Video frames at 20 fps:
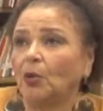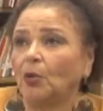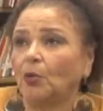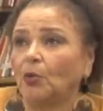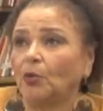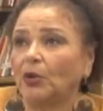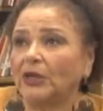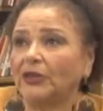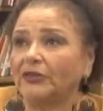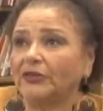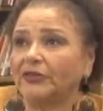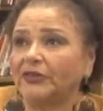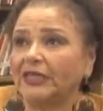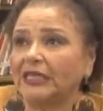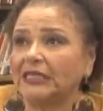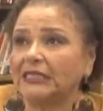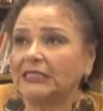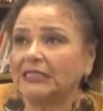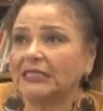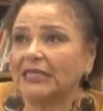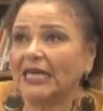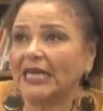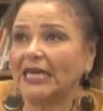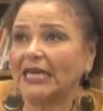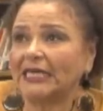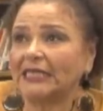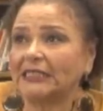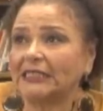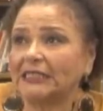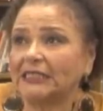One of the things
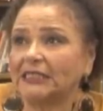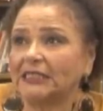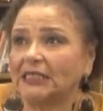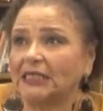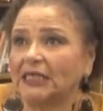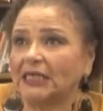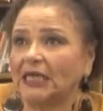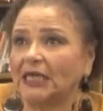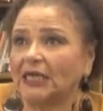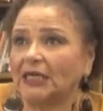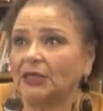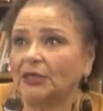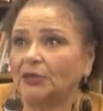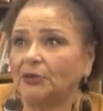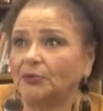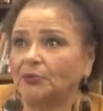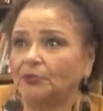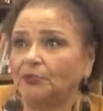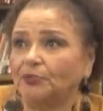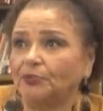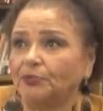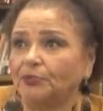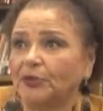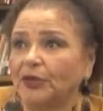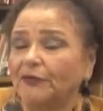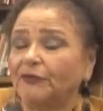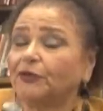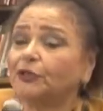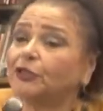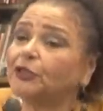that,
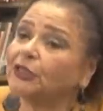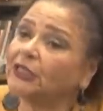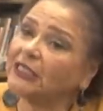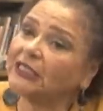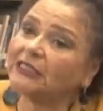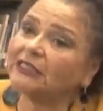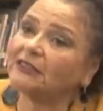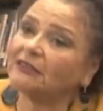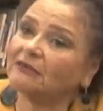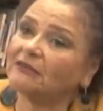if you look at